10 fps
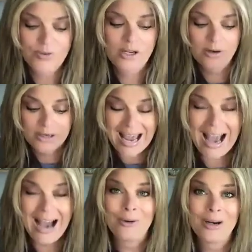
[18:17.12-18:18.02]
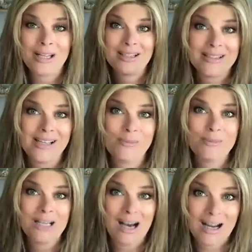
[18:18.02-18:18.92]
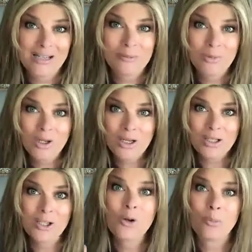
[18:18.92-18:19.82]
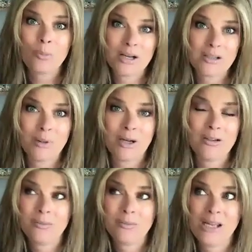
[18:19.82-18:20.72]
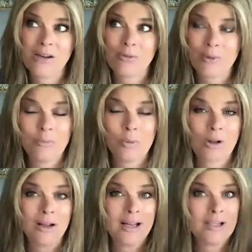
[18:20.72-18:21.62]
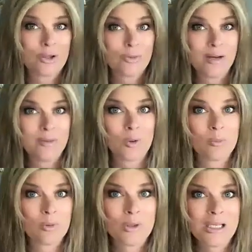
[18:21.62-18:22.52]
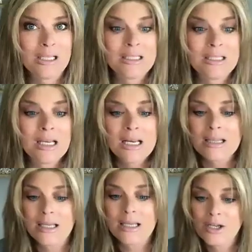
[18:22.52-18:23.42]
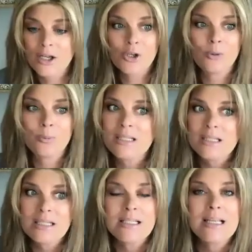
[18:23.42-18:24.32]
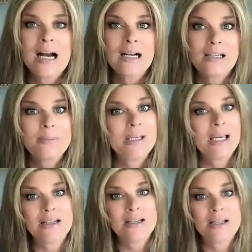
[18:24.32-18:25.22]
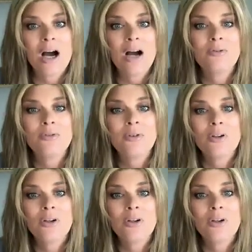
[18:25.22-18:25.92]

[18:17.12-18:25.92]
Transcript: figured out at the same time, that you could press a button and make it rain more clients or rain more employees, then your business is not going to be hands off.